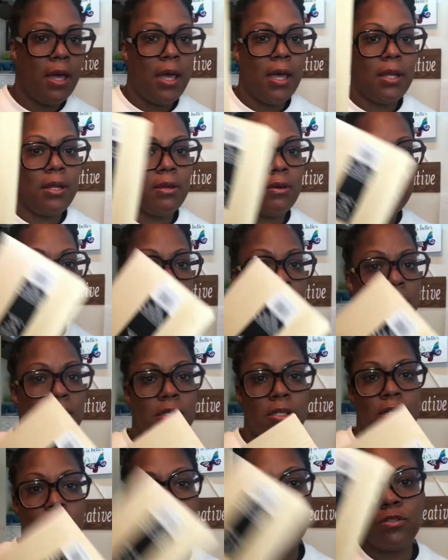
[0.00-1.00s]
and they're
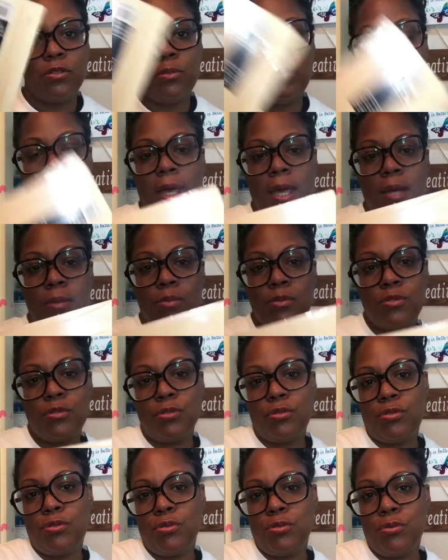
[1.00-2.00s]
easy because you'll be able to
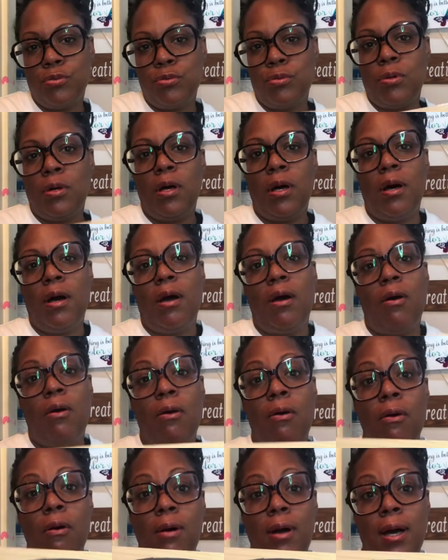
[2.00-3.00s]
do
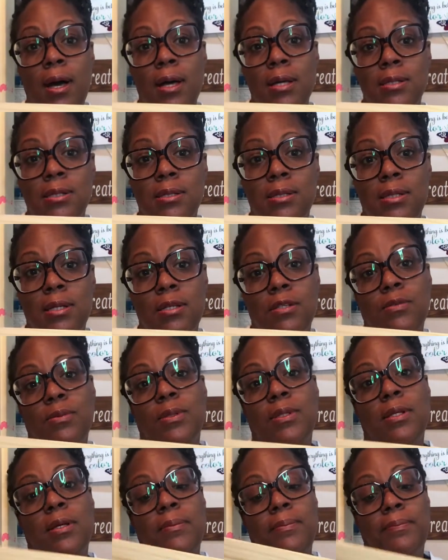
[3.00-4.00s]
all kinds of things with
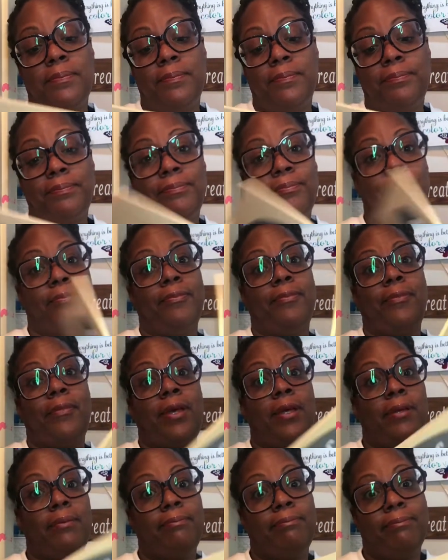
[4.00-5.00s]
them.
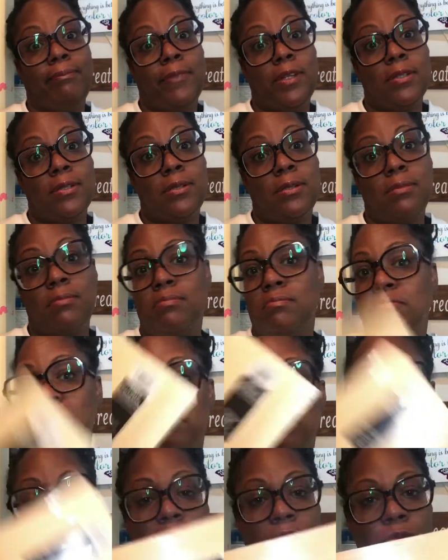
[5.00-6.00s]
Like this.
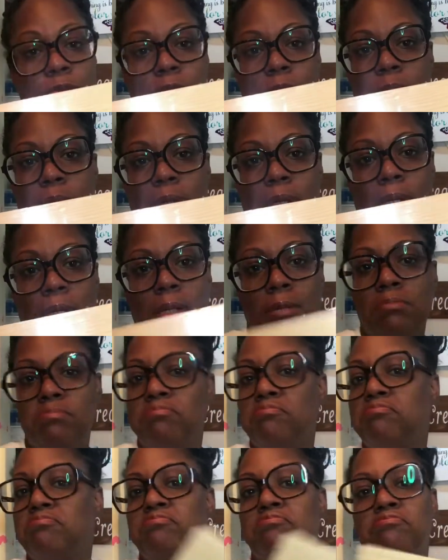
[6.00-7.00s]
This was plain,
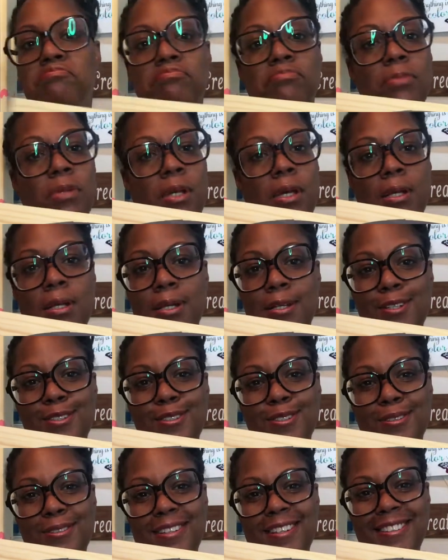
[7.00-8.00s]
and then it
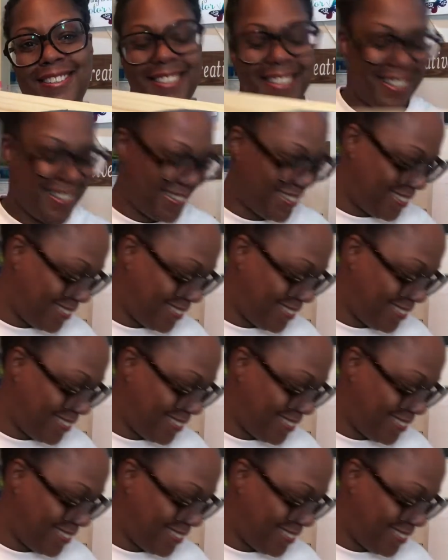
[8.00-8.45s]
turned out to this.